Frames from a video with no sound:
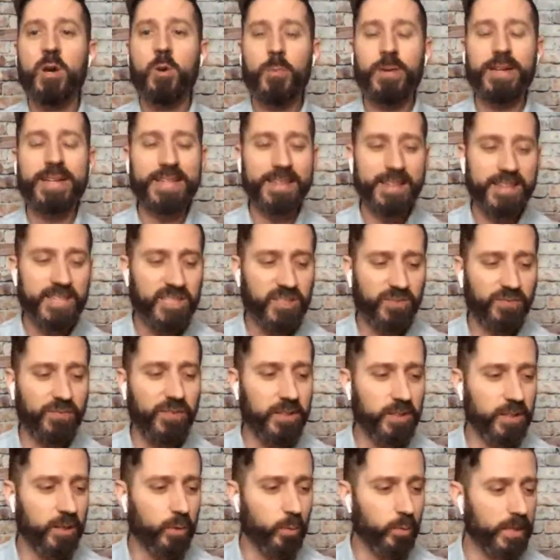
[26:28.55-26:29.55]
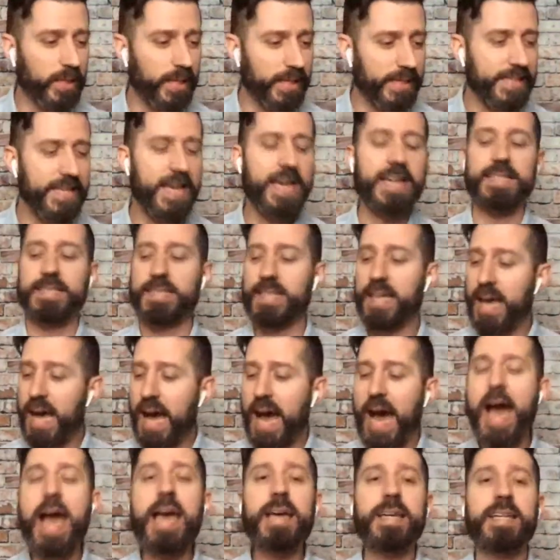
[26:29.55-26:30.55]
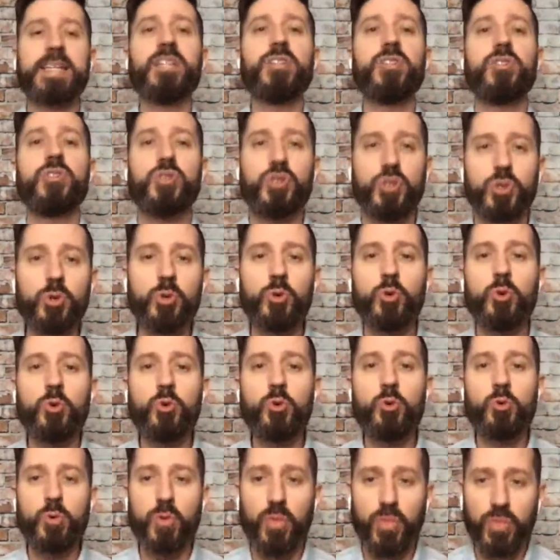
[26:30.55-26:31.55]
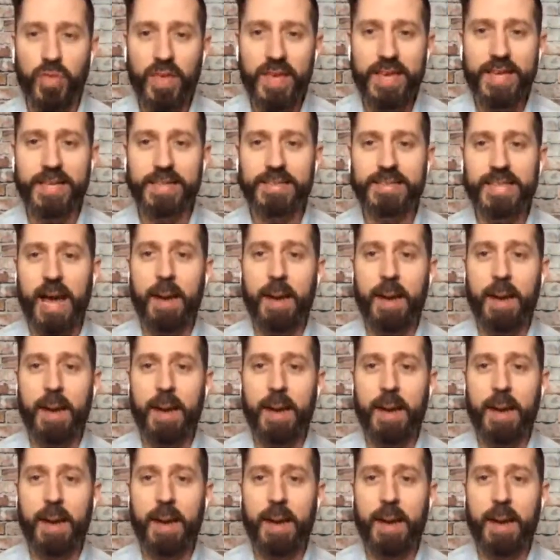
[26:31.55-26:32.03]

We get this feeling. We're like, yes, I can do things.